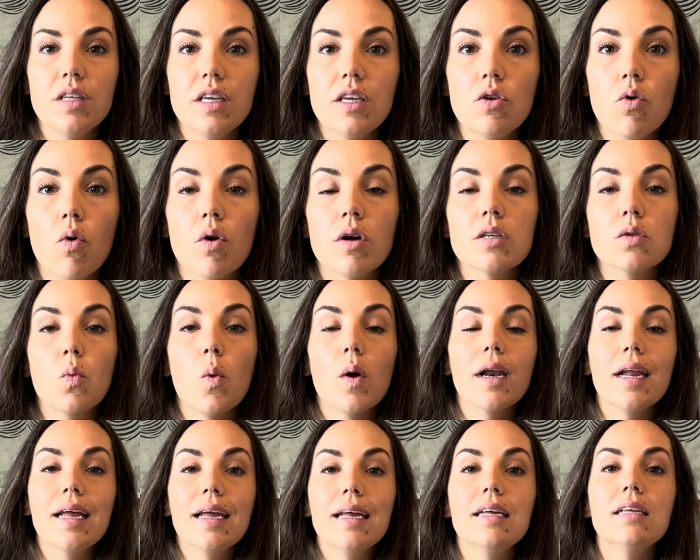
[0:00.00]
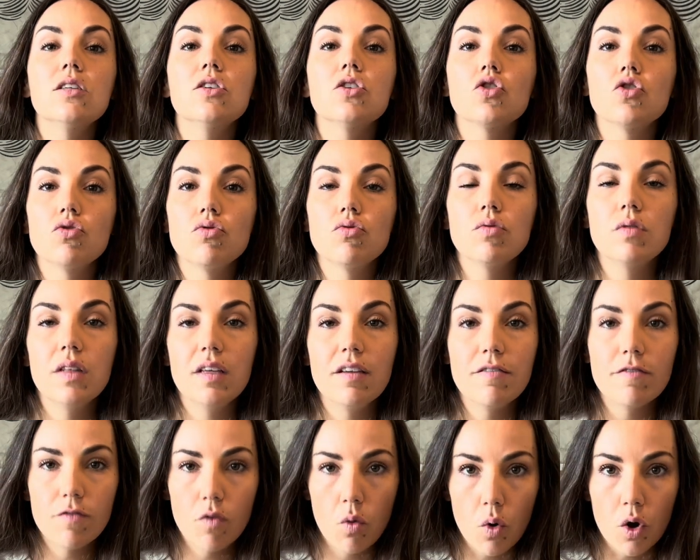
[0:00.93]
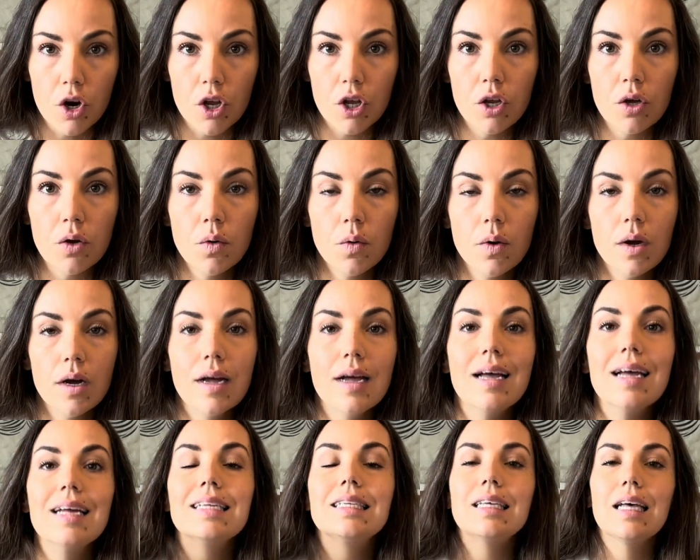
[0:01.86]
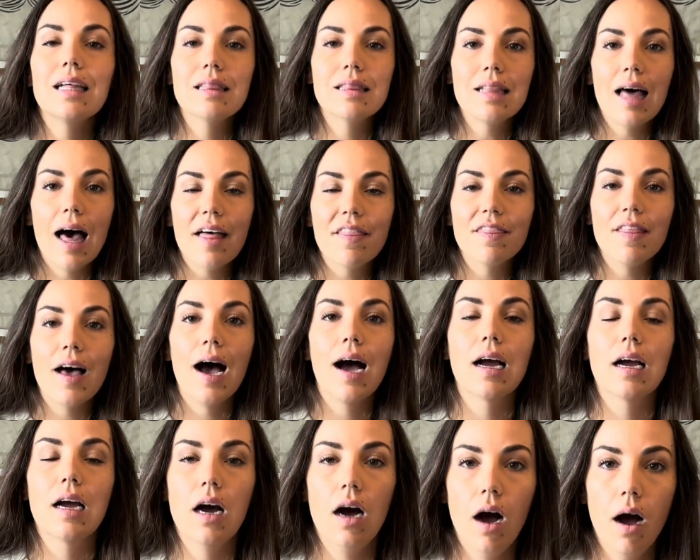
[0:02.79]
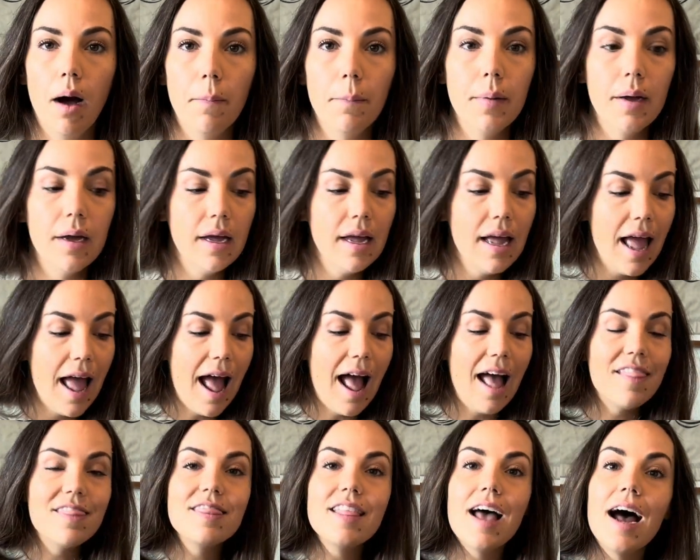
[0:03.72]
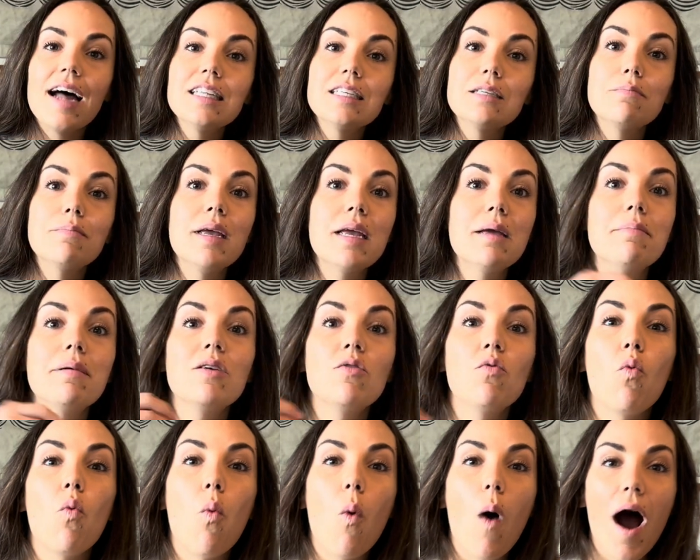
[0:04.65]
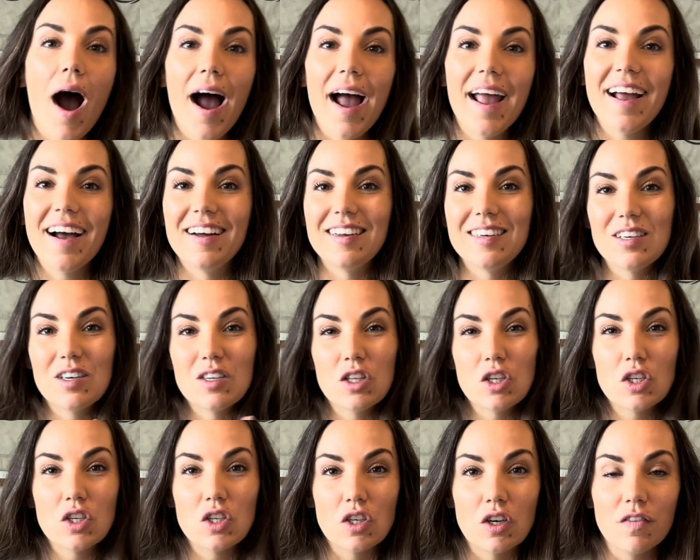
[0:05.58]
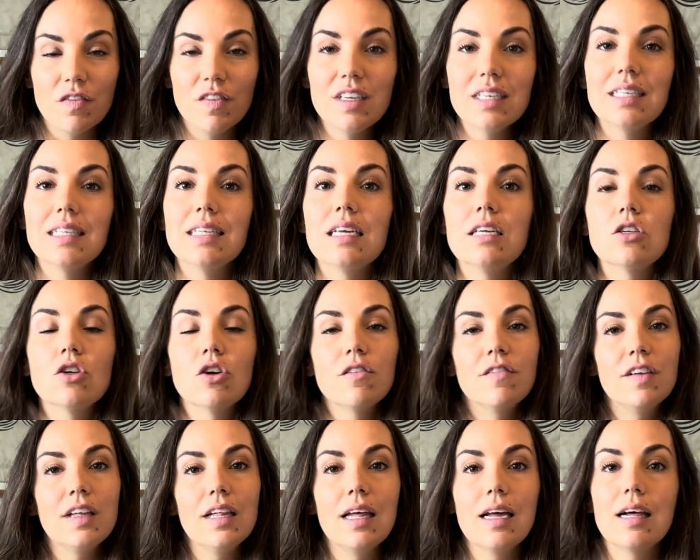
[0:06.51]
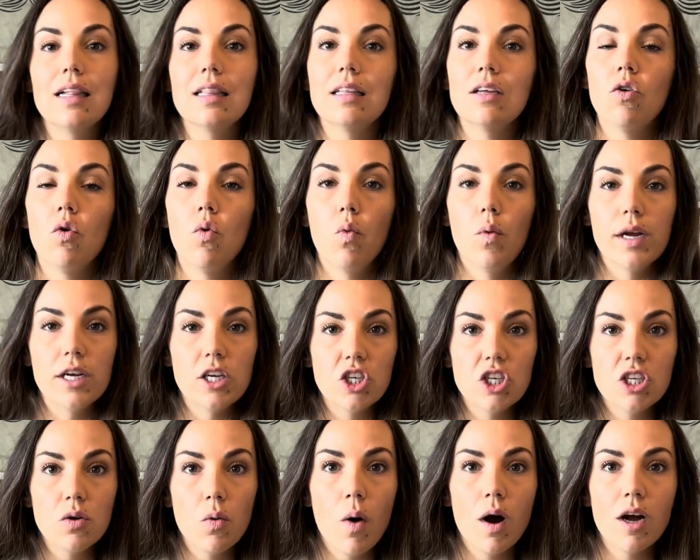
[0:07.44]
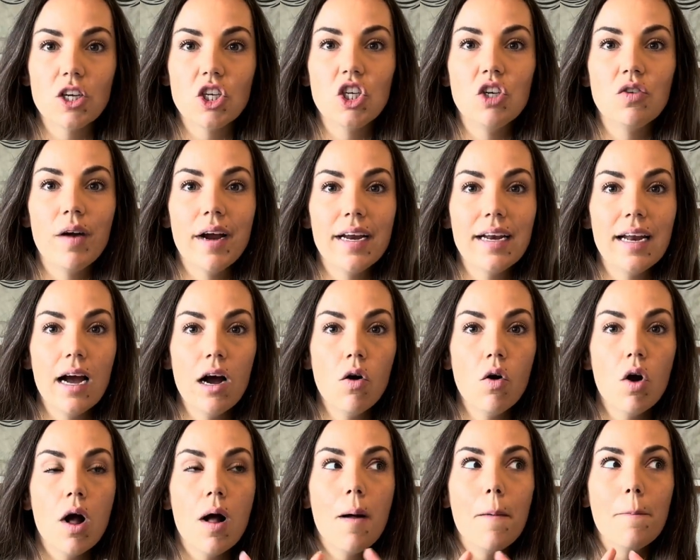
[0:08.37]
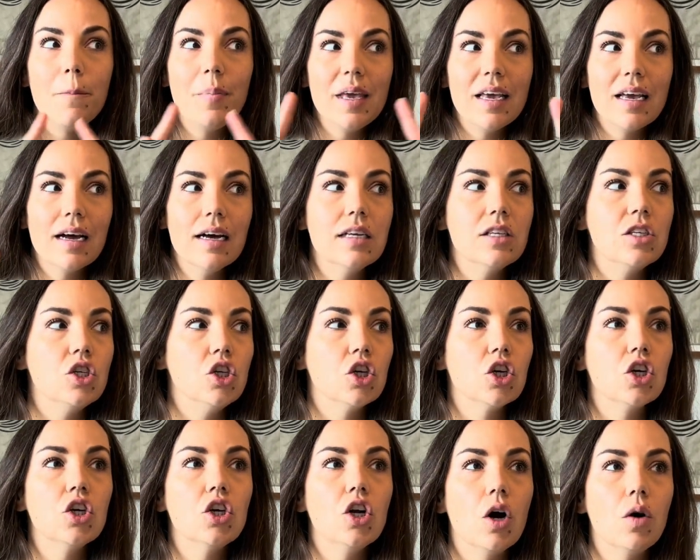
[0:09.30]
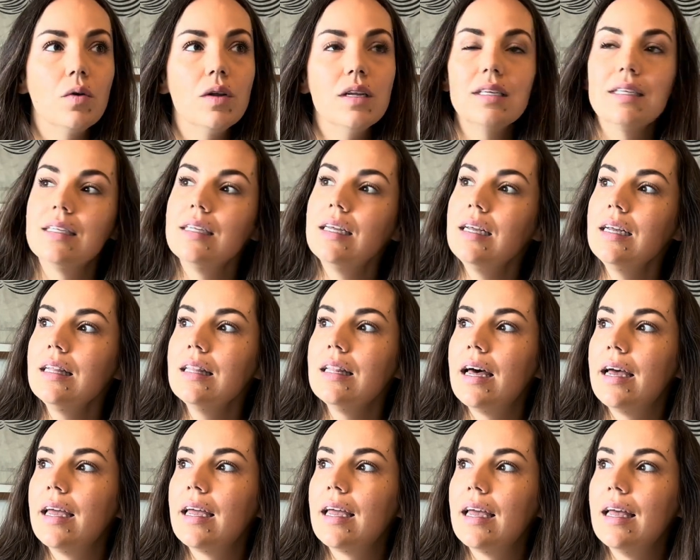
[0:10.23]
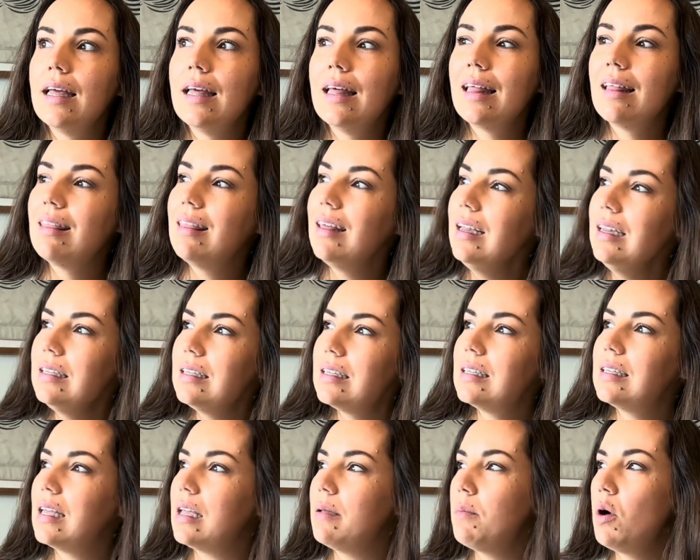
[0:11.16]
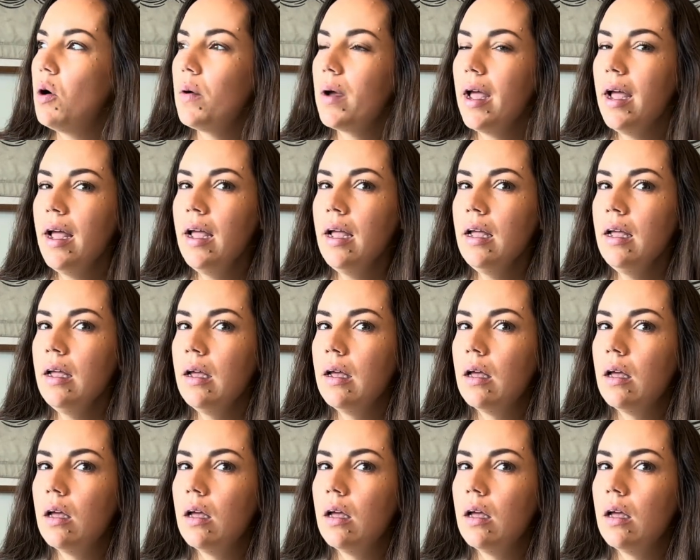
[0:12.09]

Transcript: yours, what is truly for you, to let that come. And that's maybe why under the surface things are feeling a little wishy-washy right now, because you're noticing like things seem okay,